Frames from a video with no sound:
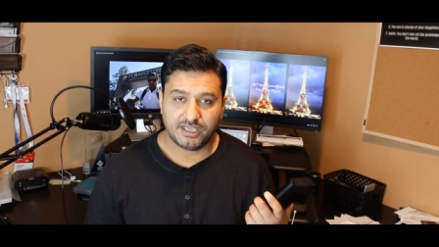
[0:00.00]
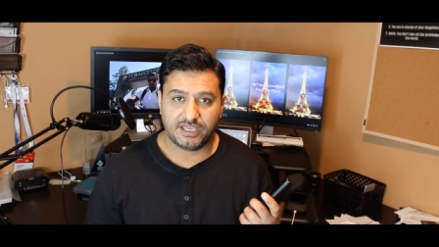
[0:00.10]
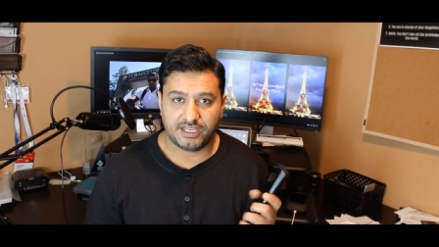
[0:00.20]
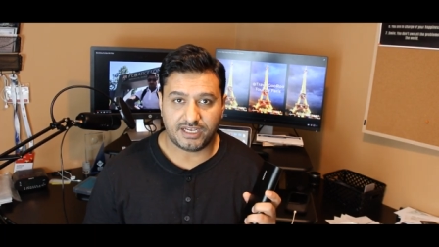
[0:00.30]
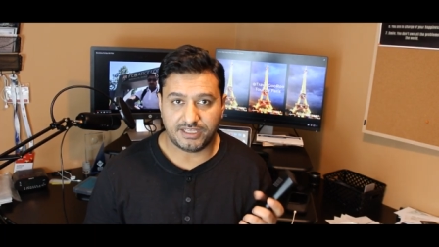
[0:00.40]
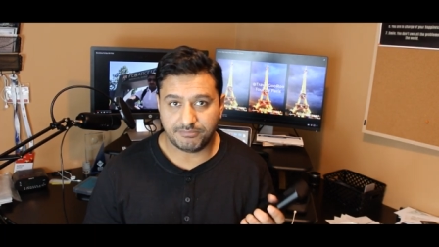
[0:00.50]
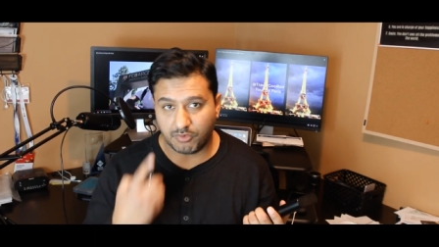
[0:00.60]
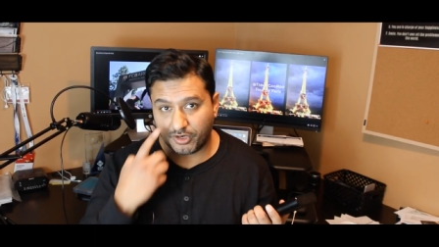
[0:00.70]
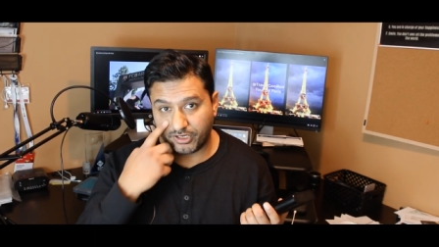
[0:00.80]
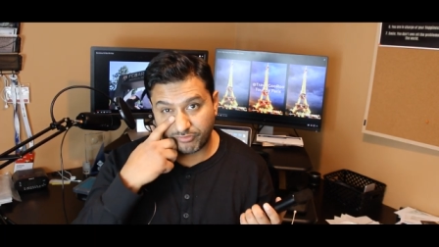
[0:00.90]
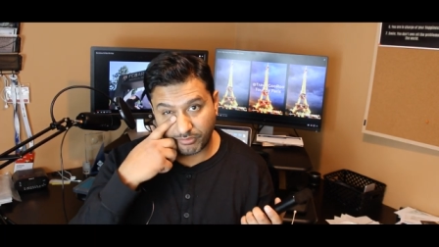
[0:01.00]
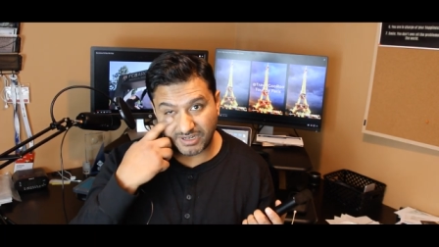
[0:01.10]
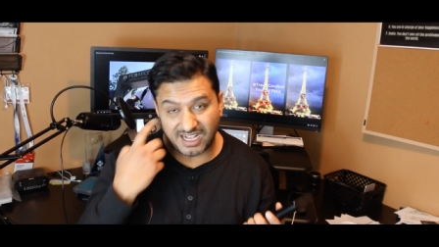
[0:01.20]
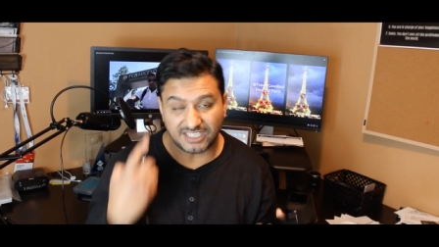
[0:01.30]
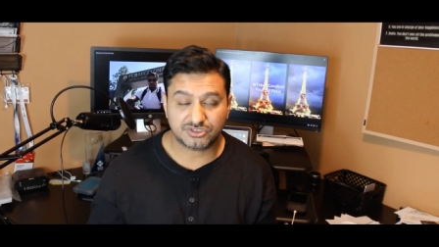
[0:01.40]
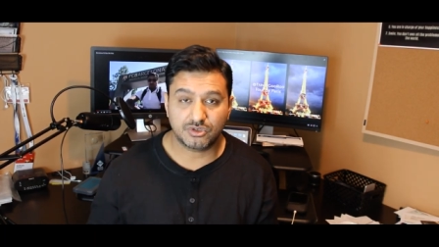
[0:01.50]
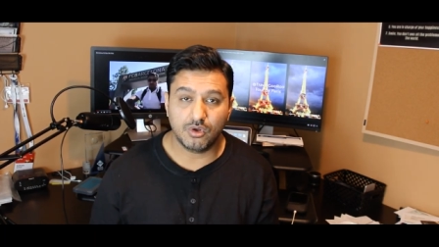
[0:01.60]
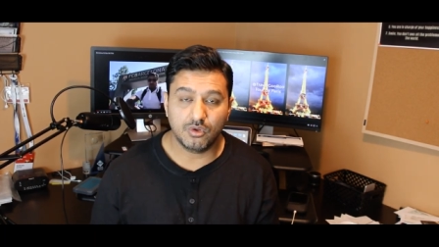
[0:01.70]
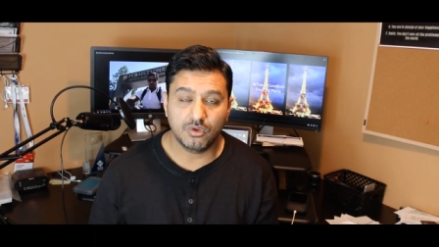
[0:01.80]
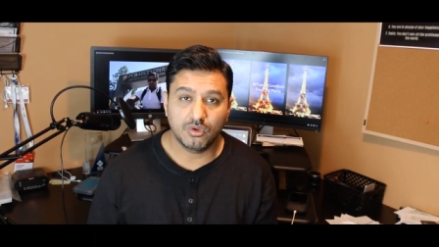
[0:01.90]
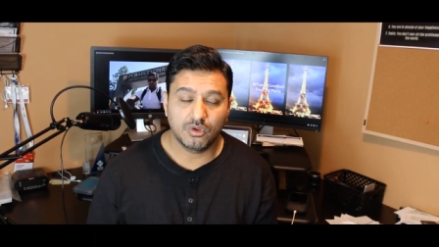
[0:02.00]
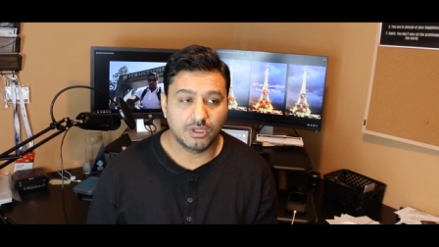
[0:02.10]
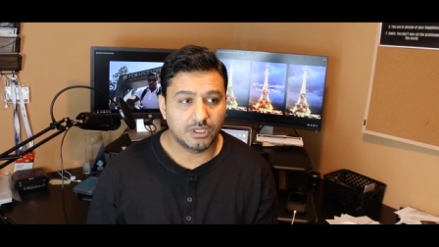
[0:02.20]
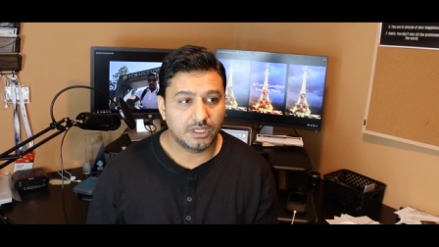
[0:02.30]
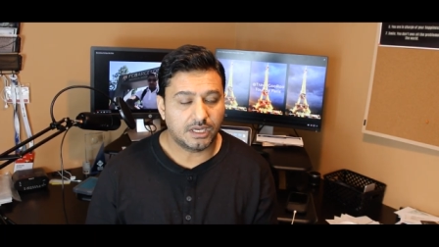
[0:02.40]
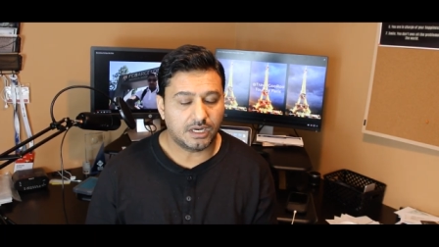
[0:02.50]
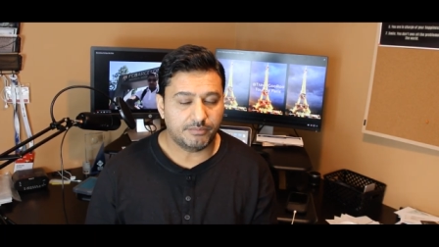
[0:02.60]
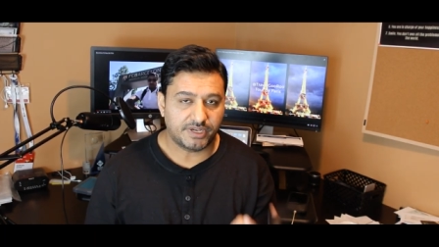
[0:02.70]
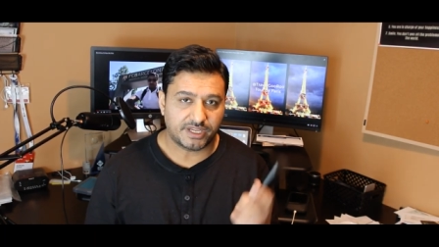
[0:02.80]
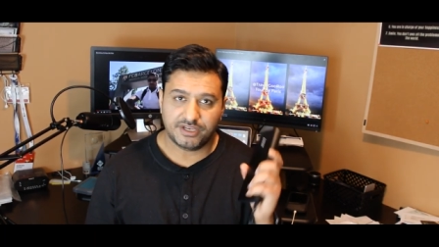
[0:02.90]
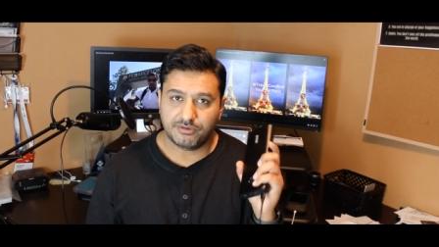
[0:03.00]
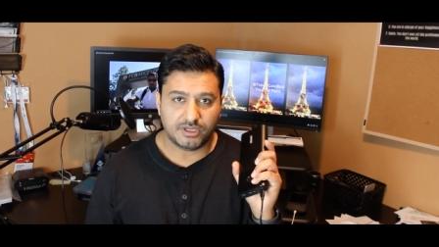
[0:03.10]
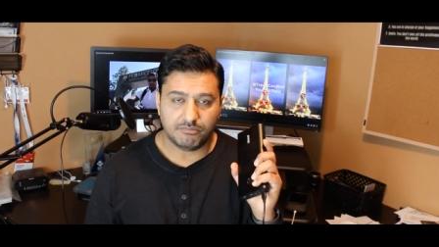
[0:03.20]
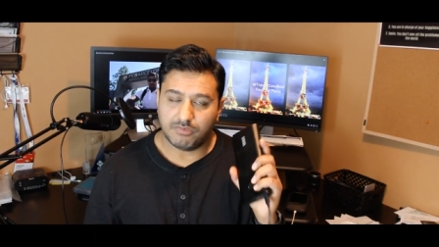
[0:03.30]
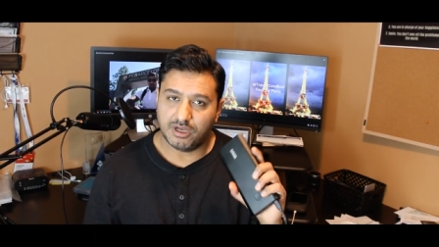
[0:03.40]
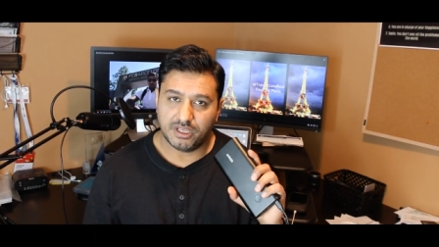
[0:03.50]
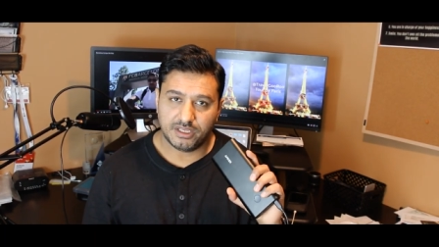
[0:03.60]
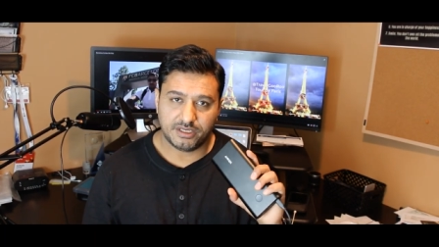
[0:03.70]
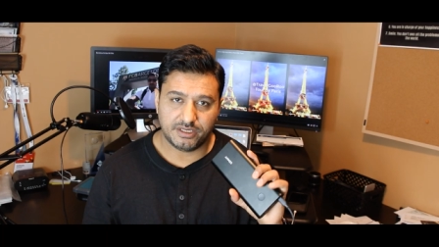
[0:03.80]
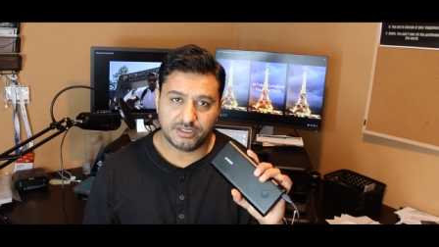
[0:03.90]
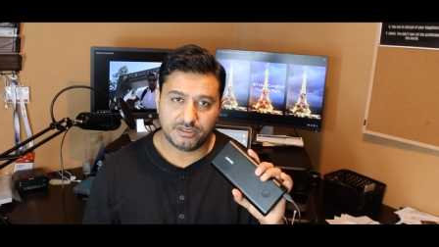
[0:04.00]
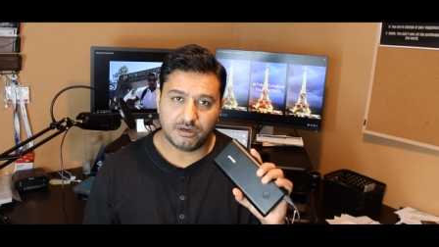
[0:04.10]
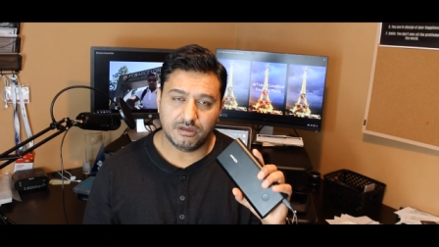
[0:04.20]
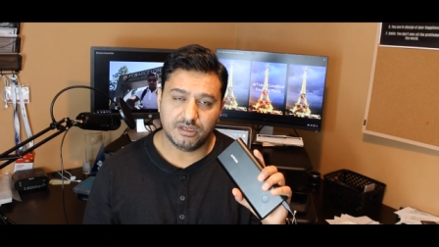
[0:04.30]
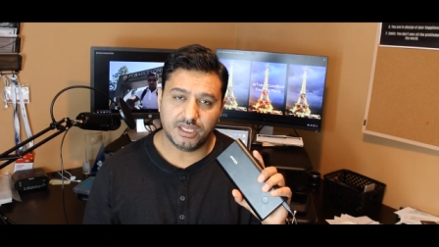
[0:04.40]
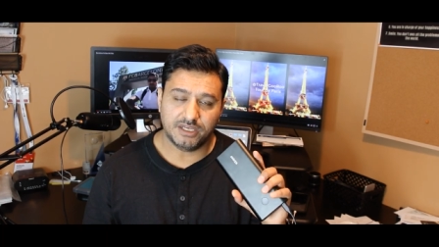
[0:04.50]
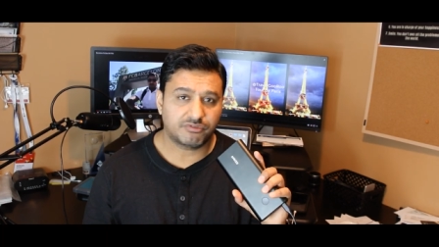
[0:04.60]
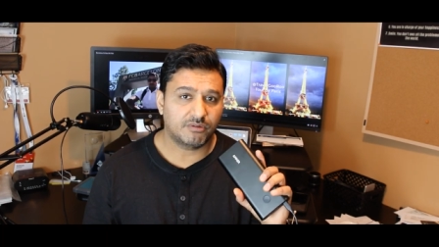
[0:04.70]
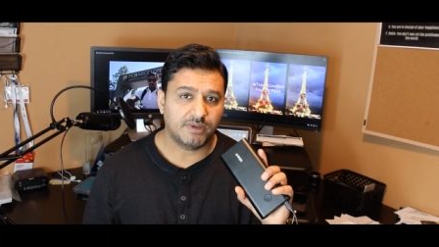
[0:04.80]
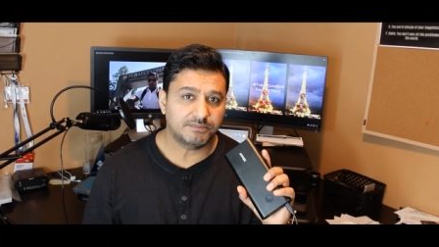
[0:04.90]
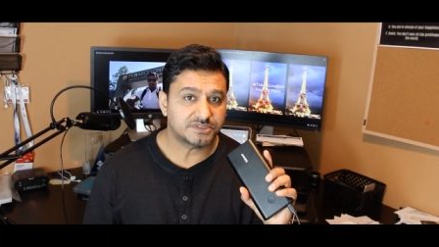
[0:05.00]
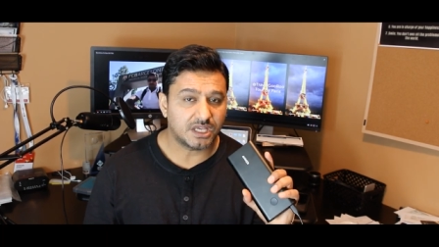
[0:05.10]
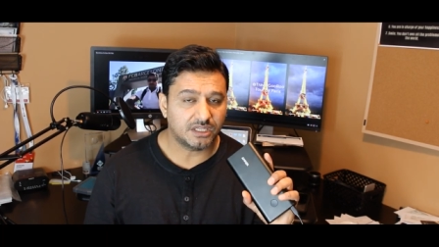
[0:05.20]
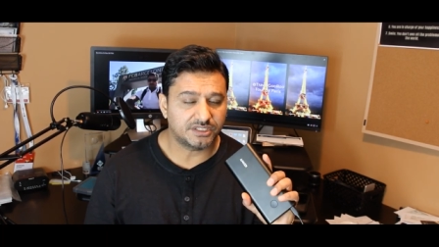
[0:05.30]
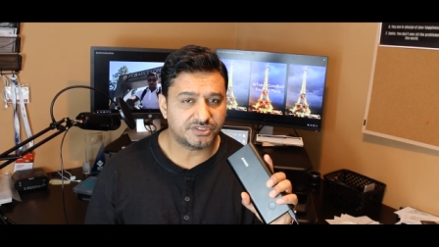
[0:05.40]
And I bought it from Costco, but again, you can buy it online from Amazon.